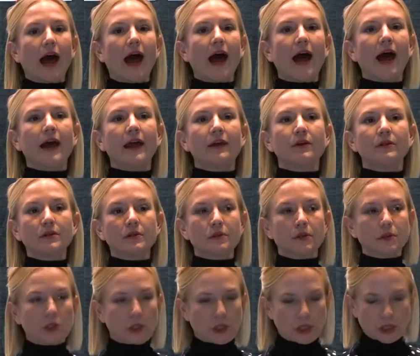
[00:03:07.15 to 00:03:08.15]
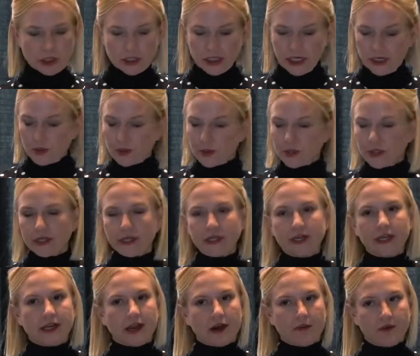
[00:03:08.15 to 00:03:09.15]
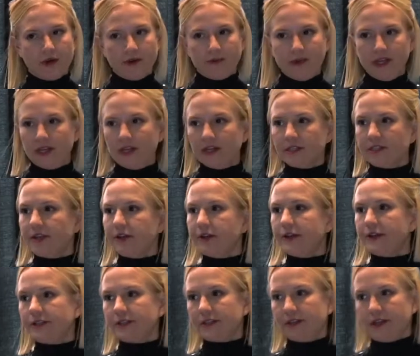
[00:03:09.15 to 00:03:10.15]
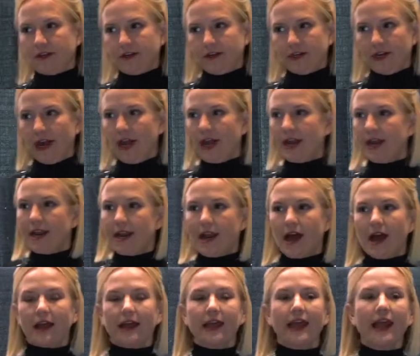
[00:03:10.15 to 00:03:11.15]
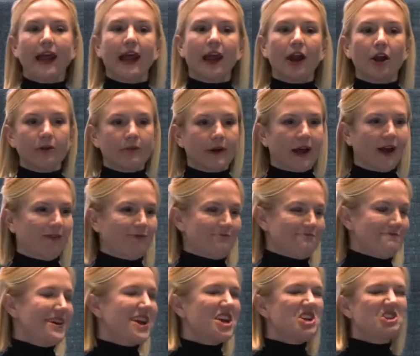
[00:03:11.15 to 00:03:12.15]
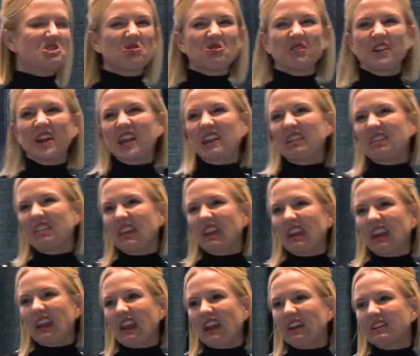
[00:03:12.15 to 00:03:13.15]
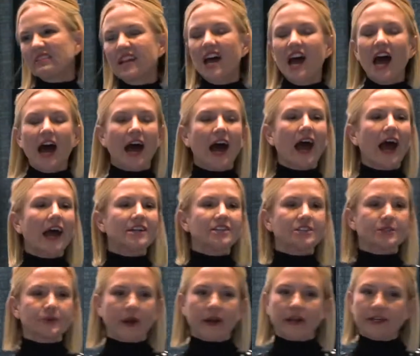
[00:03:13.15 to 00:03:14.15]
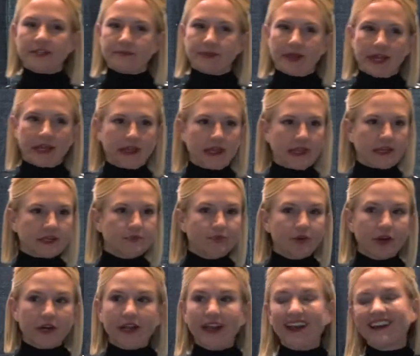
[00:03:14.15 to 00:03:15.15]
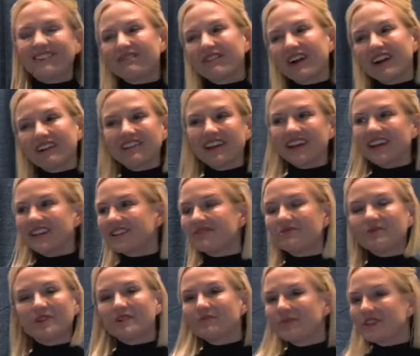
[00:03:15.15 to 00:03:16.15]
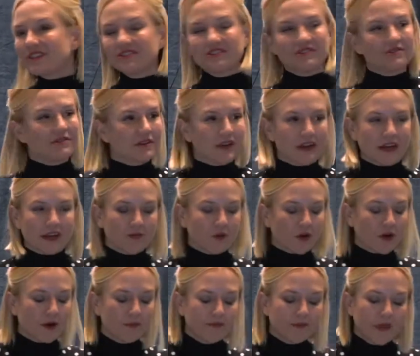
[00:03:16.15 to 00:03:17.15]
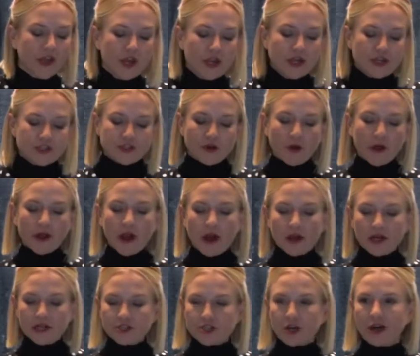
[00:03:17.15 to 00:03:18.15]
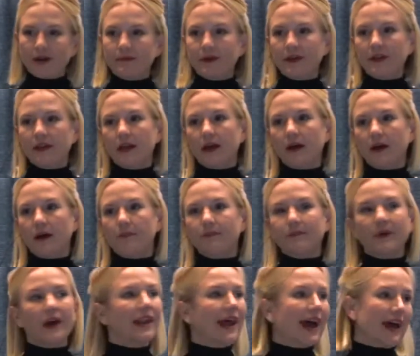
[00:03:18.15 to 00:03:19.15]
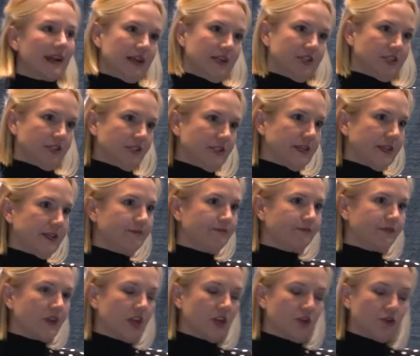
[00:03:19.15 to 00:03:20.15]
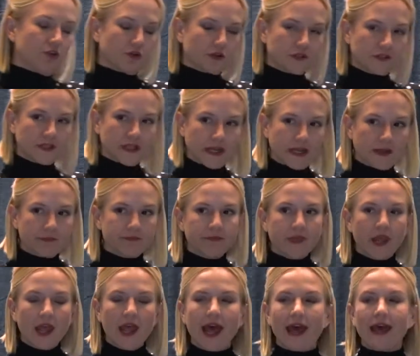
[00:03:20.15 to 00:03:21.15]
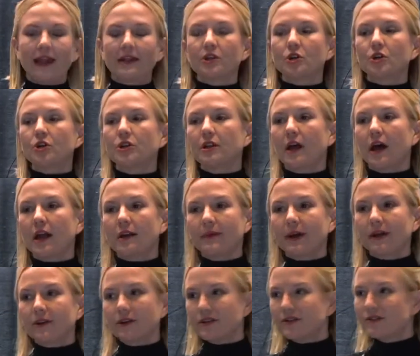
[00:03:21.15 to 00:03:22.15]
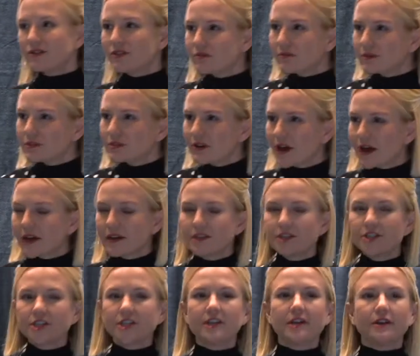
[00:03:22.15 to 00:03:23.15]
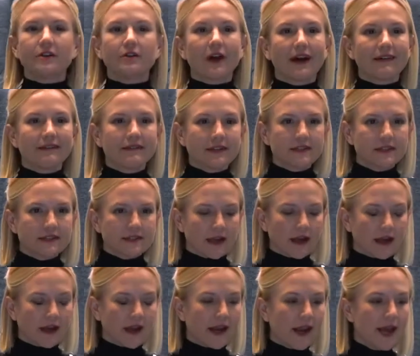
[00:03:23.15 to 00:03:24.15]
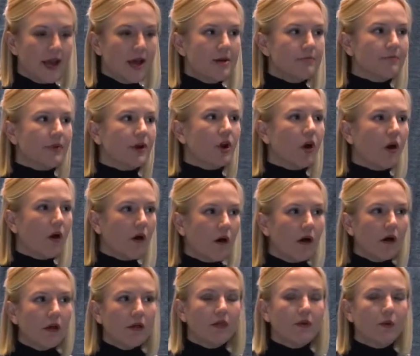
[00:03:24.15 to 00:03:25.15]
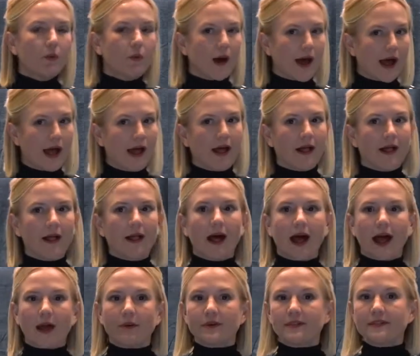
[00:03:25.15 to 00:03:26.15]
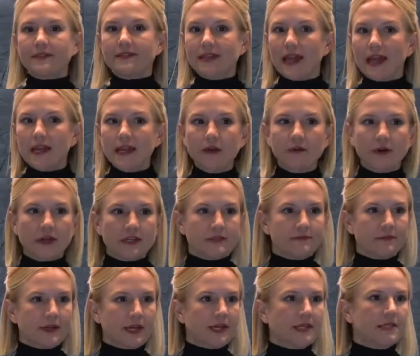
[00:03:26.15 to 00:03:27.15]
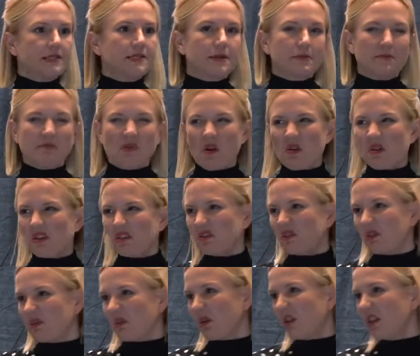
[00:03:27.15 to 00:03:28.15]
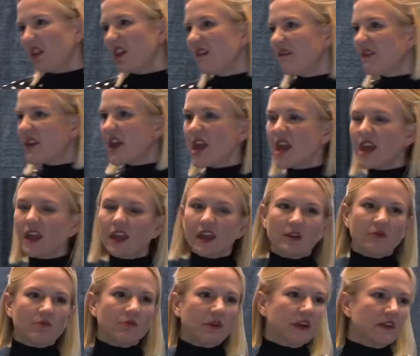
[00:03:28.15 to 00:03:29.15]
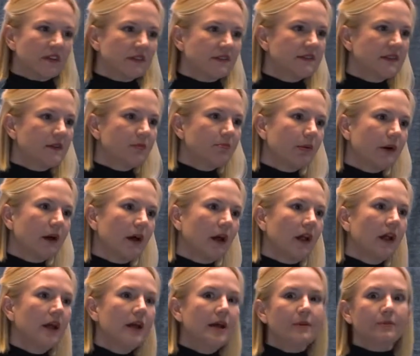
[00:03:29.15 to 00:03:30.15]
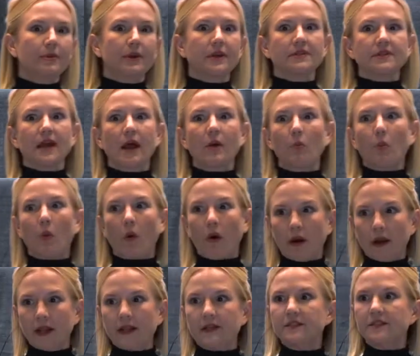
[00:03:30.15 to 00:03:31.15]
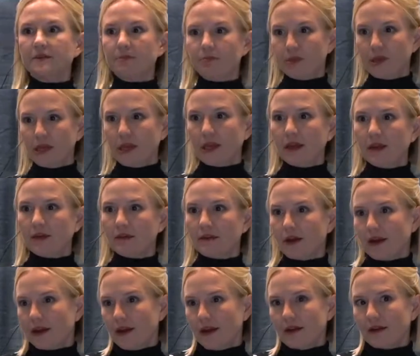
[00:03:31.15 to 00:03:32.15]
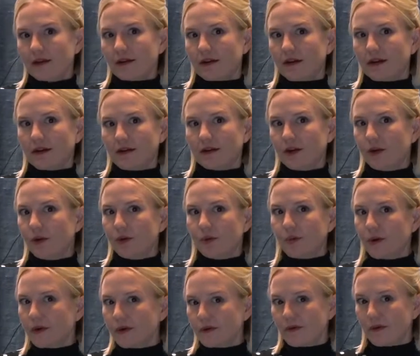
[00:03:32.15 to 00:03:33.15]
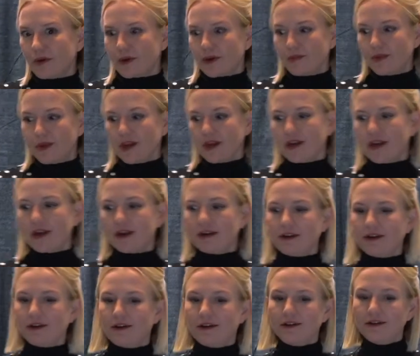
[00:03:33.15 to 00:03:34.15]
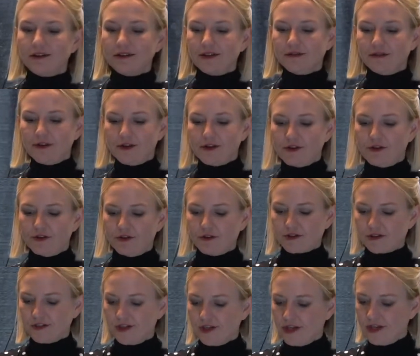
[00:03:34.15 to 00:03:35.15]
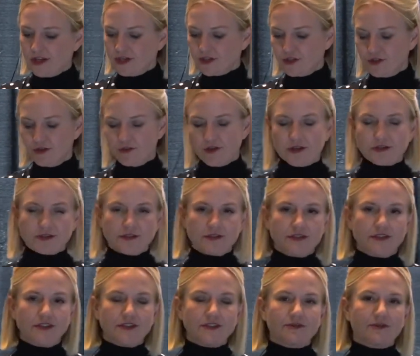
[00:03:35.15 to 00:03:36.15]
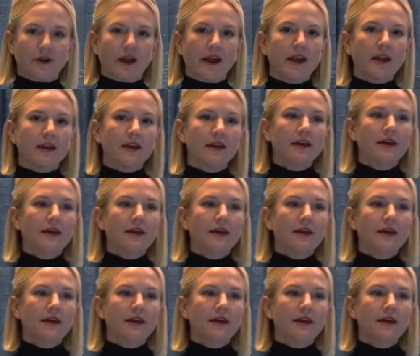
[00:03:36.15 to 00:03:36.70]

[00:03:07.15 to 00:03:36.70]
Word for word: I learned I really did not want to be an interior designer. I did not care about measuring things. I just wanted to make things pretty. And frankly, I didn't want to be a student anymore. So I got a job at um, an ad agency in New York City and learned a lot about consumer strategy and graphic design, but all the while, I was sending resumes to Martha Stewart Living and Real Simple because I wanted to be an editor. Who wouldn't want to be an editor living in New York City in 2006, right?